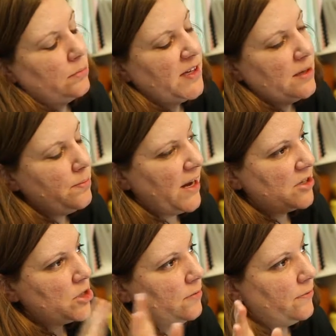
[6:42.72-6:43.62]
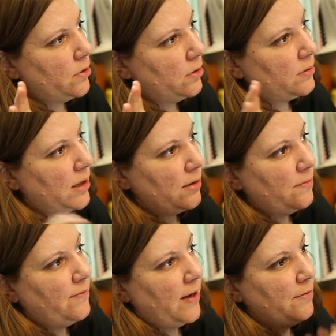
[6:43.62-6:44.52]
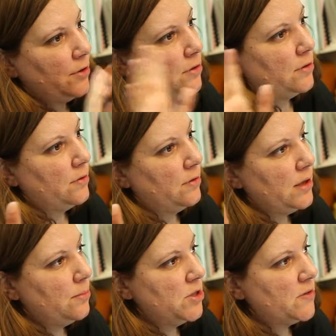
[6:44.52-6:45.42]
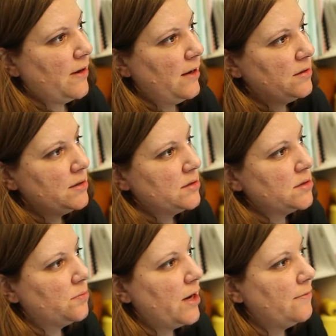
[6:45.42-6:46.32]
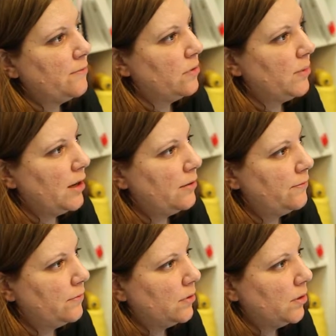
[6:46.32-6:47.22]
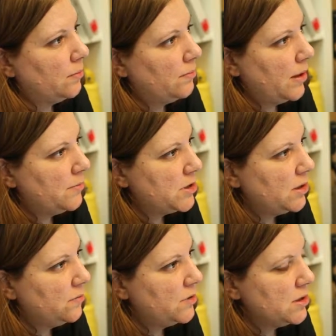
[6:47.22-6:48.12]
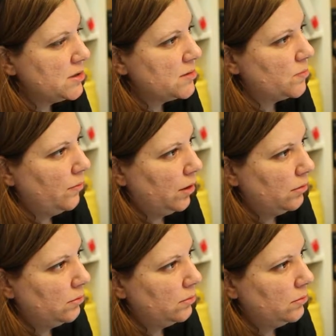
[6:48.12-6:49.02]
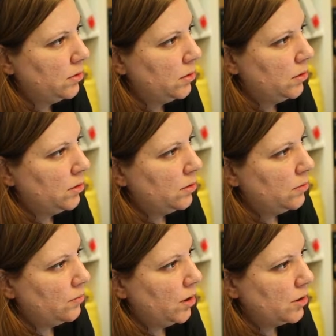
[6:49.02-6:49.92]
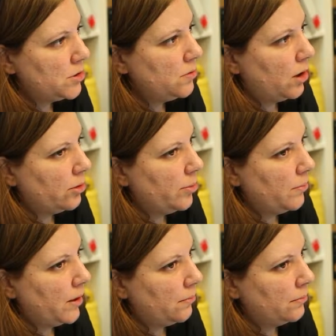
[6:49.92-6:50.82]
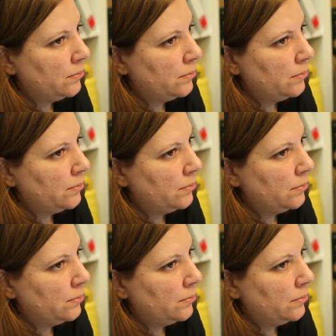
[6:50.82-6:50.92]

can batch convert like 500 image files into the right format for my machine, which is 2-color bitmap.